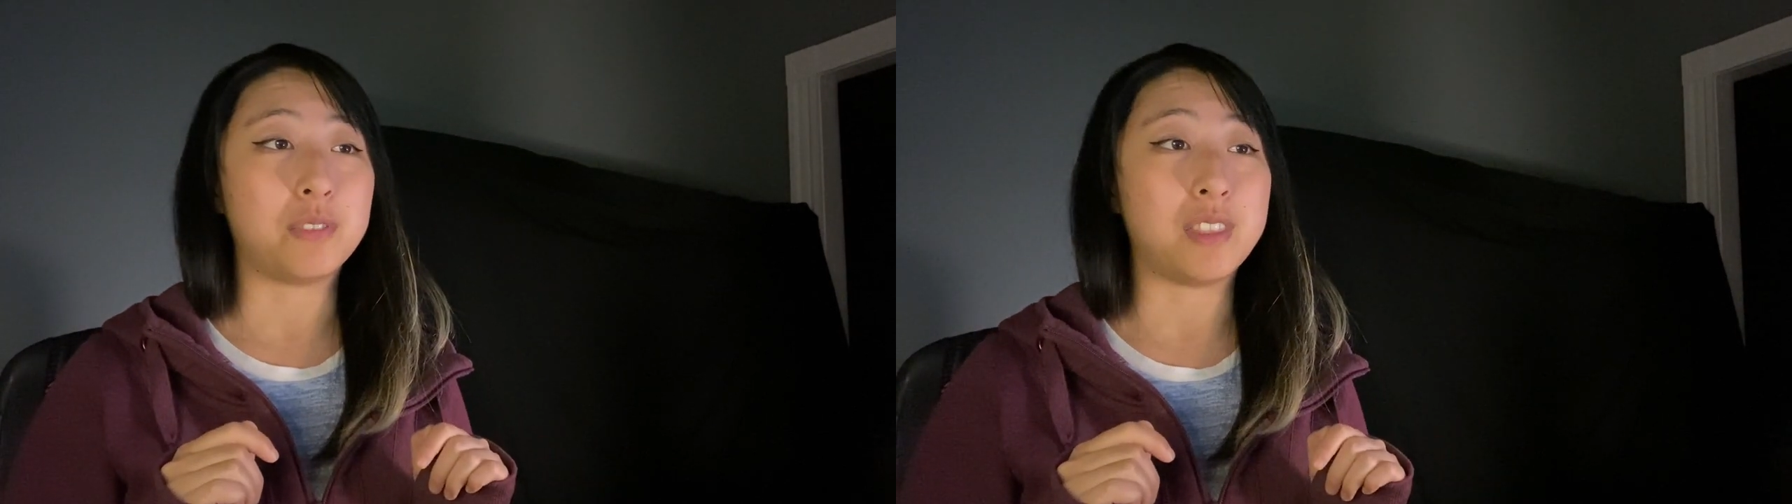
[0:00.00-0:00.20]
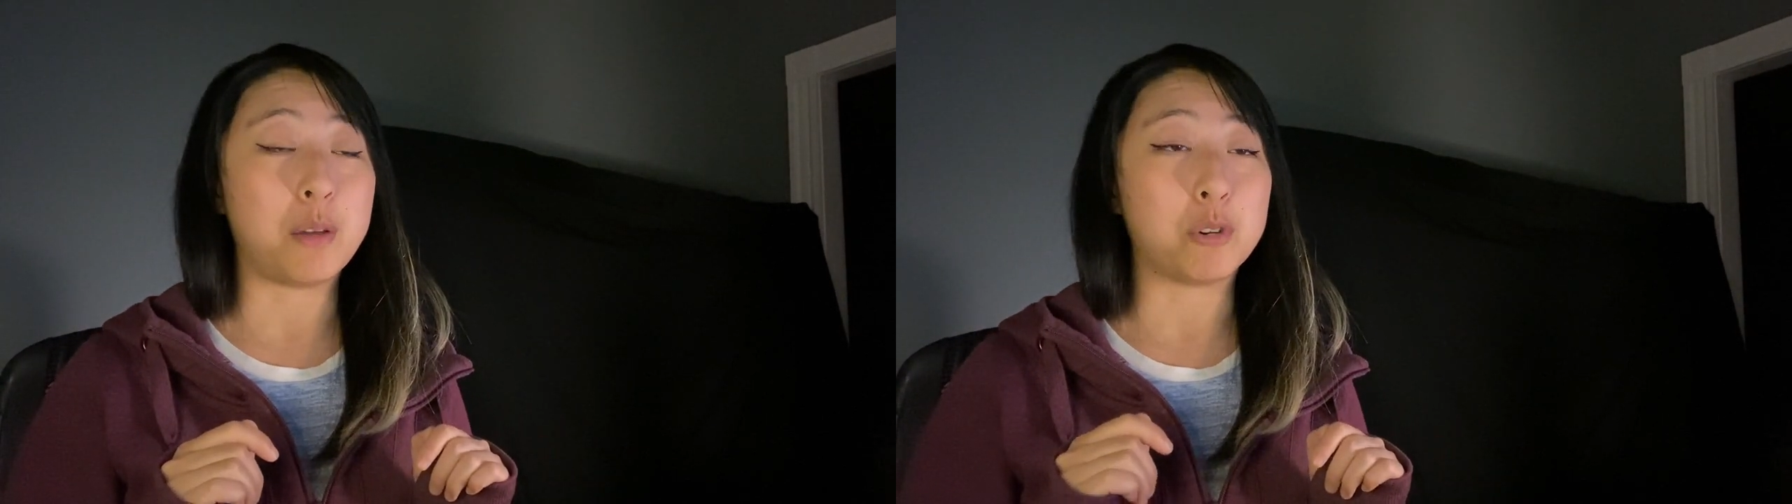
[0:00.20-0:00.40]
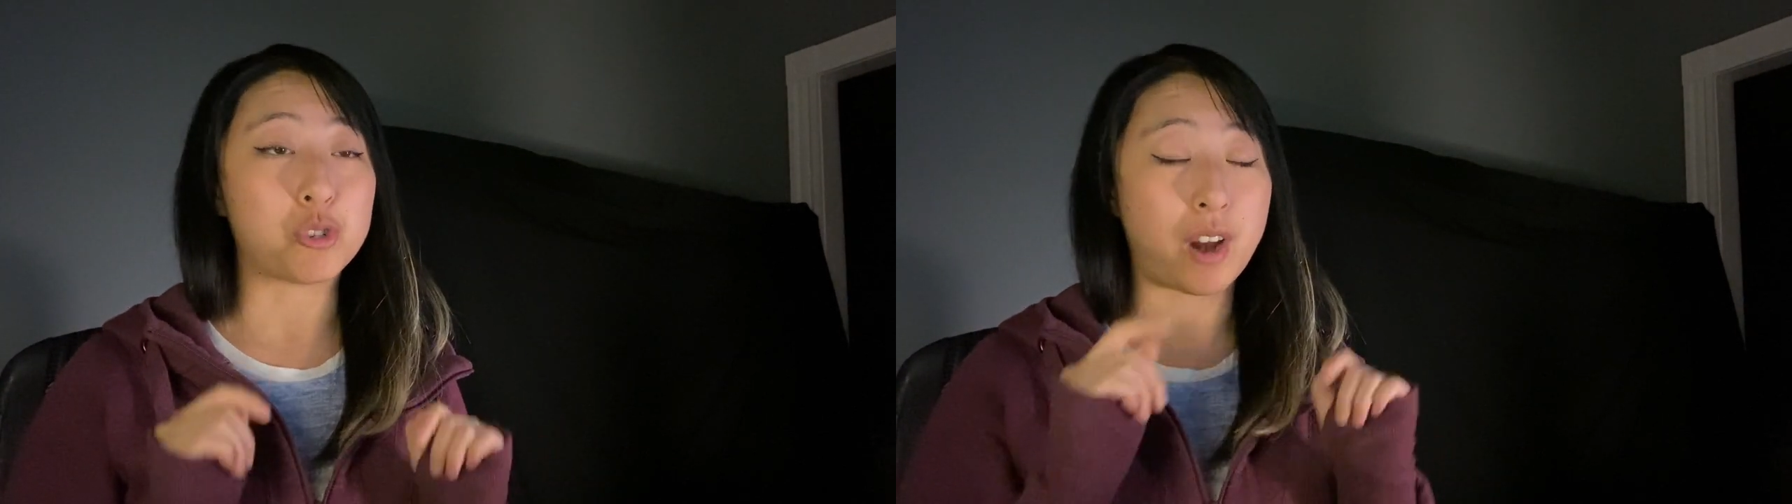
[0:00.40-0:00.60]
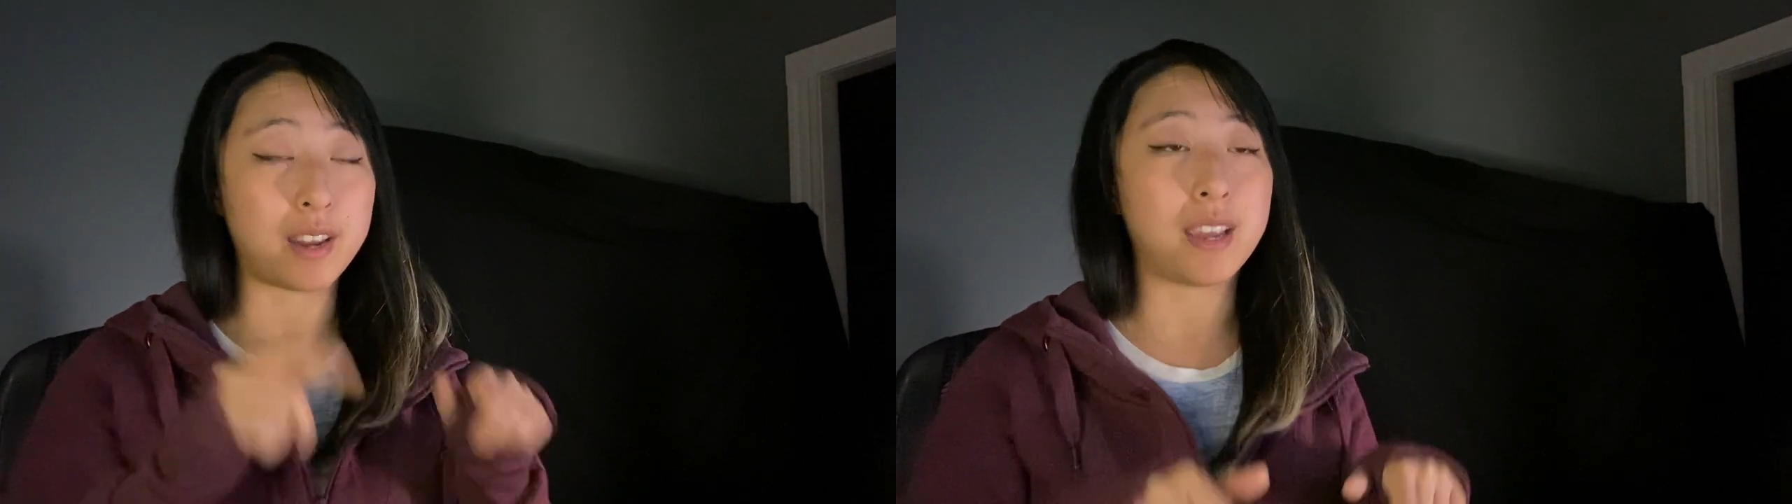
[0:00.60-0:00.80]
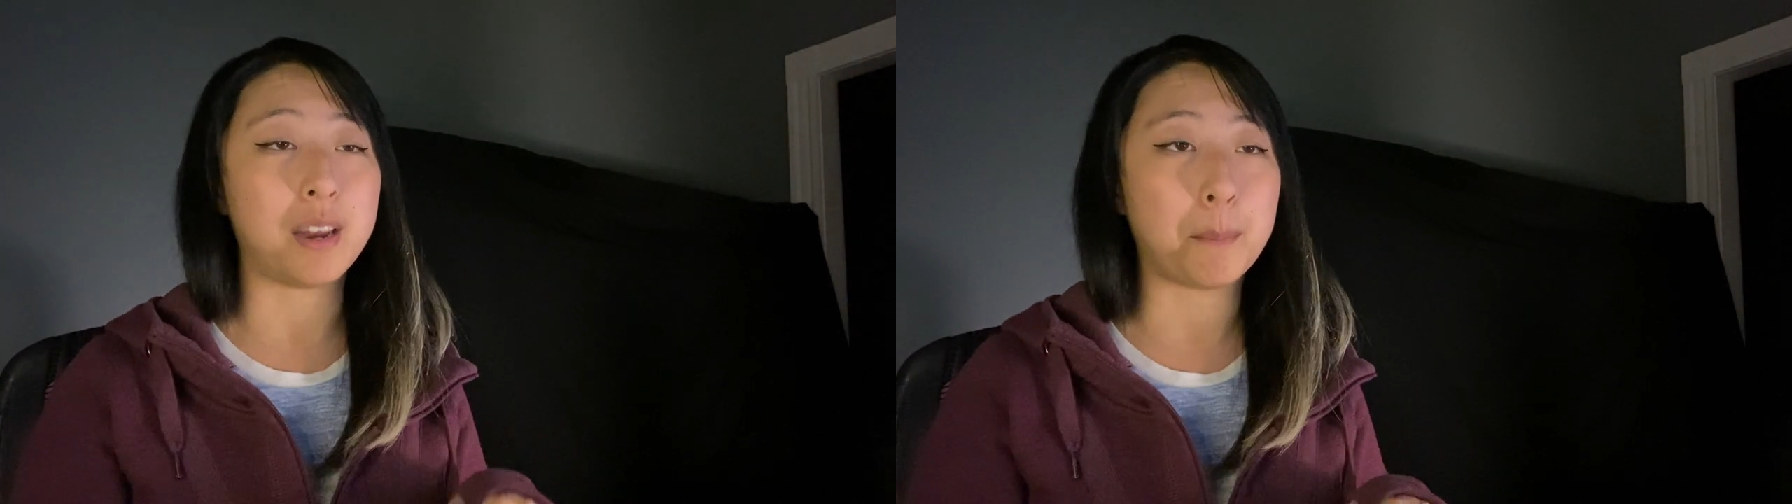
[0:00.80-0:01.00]
they would try
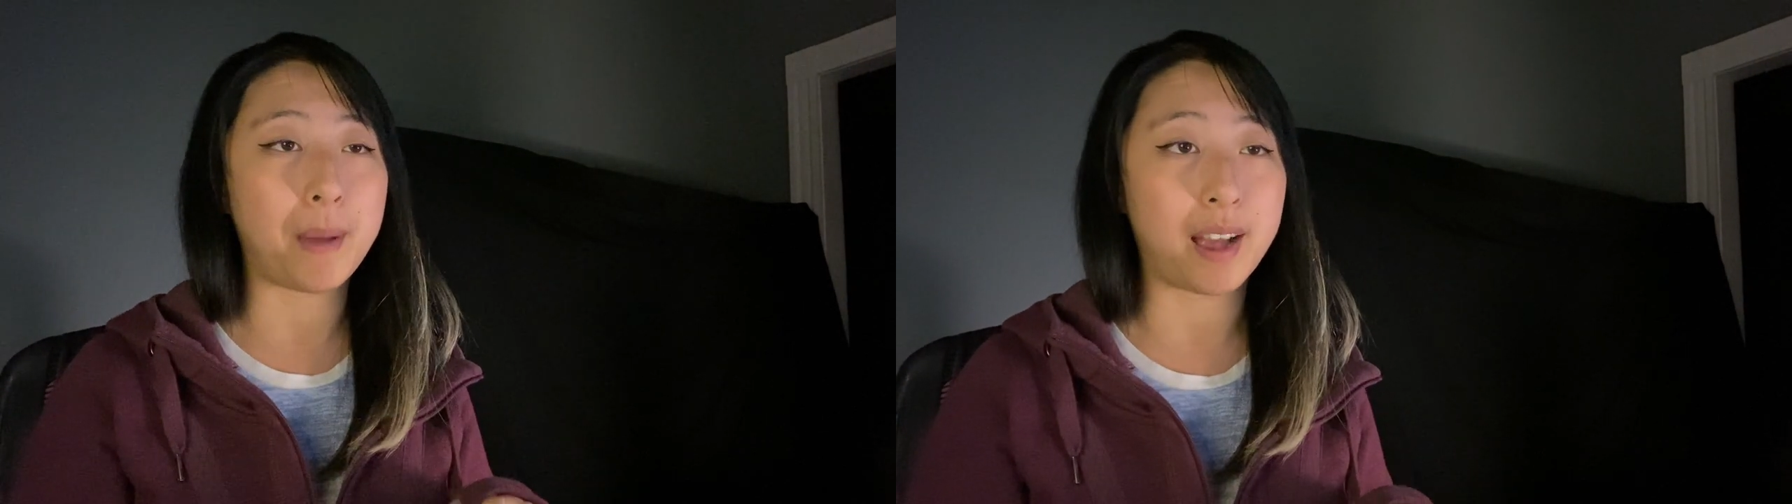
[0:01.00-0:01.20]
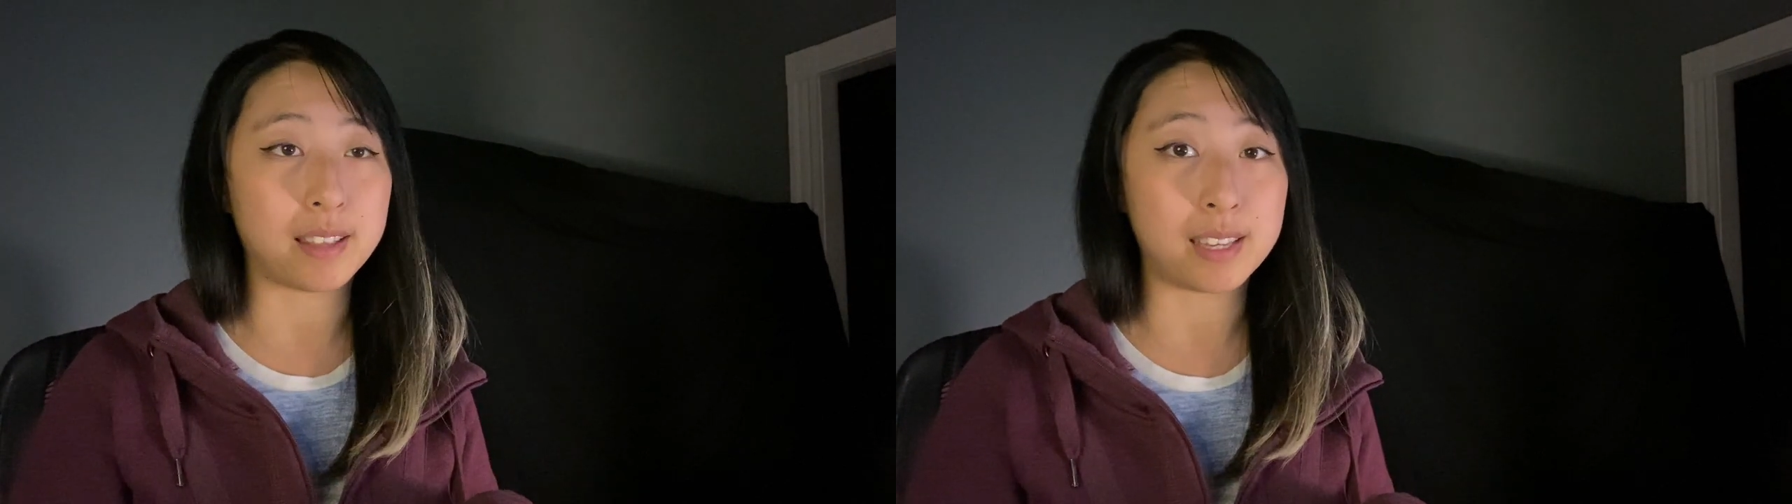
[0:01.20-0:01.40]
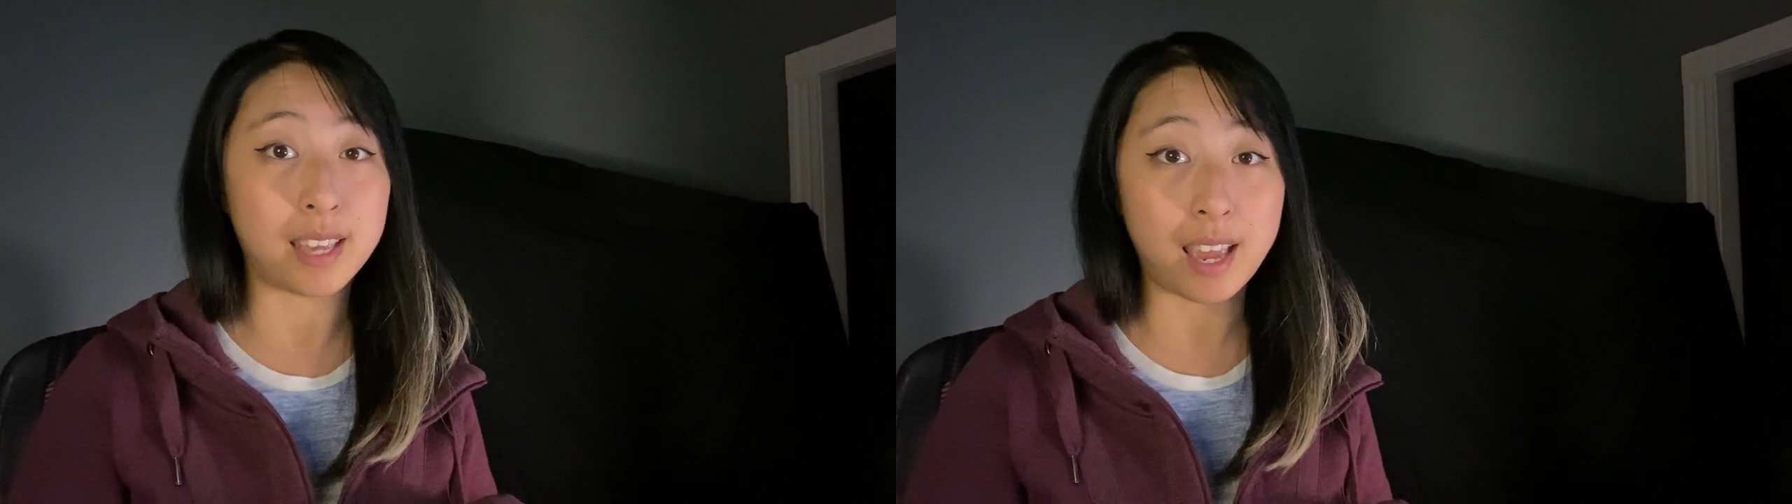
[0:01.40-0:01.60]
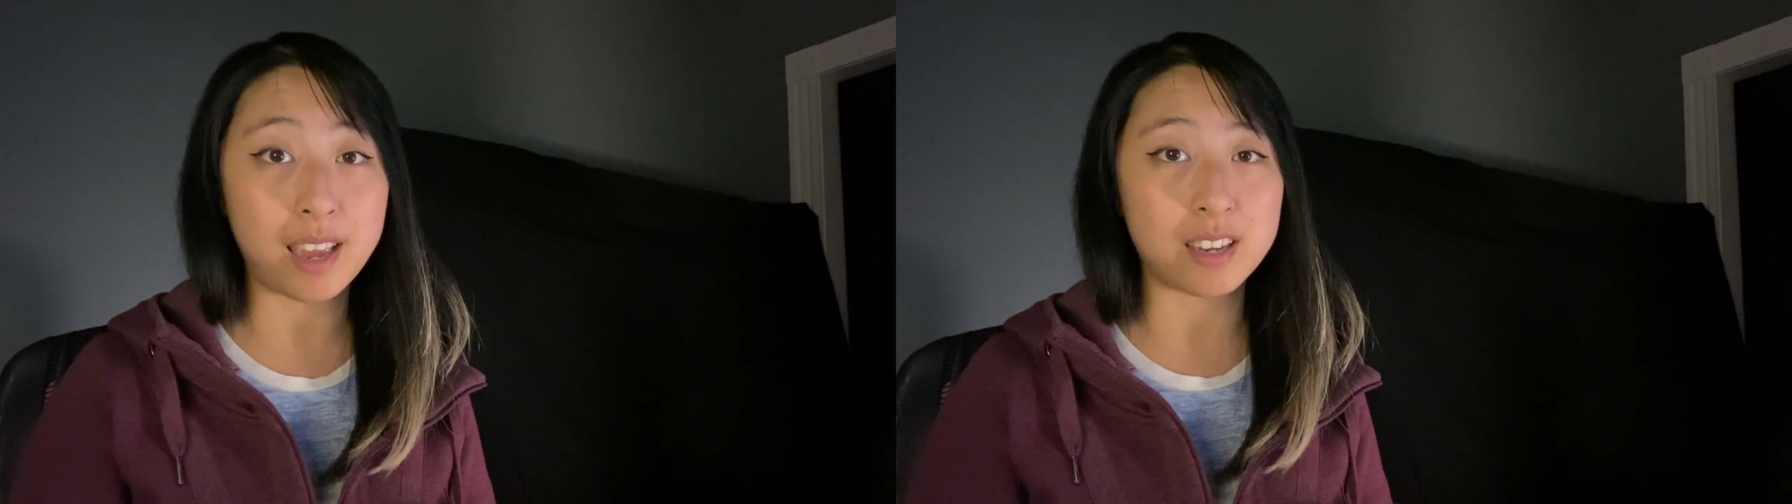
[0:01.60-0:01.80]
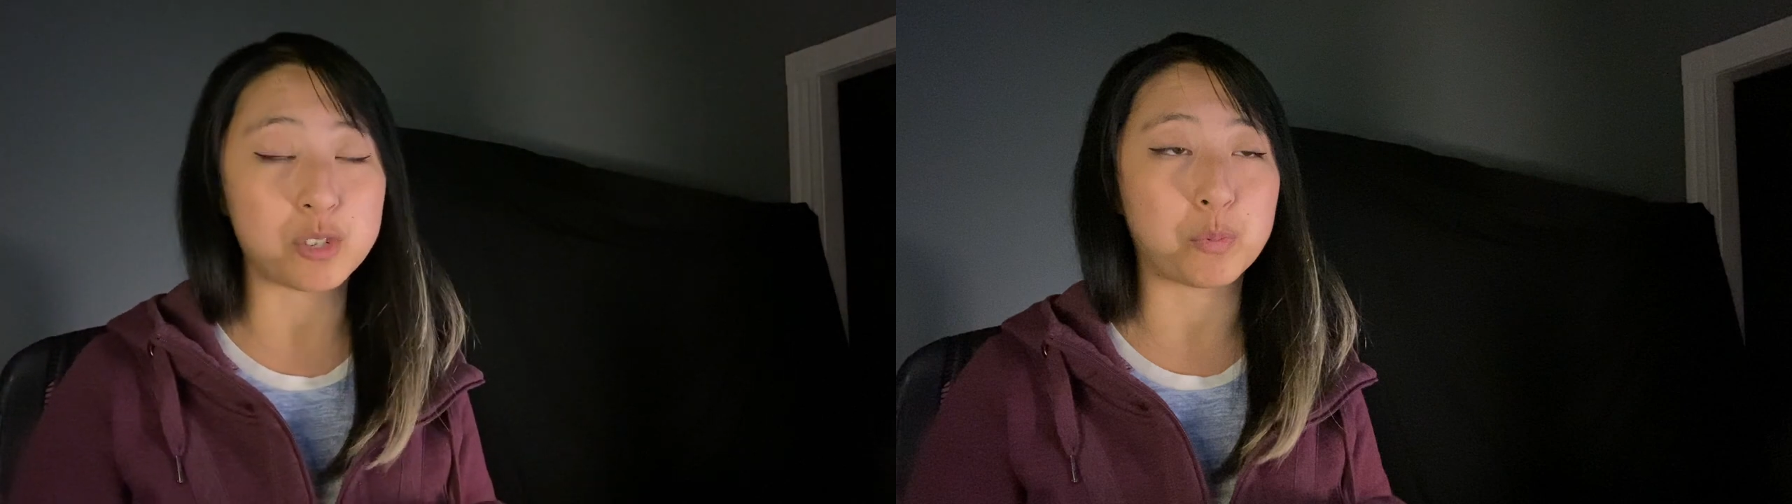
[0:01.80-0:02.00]
to get him back in the cage,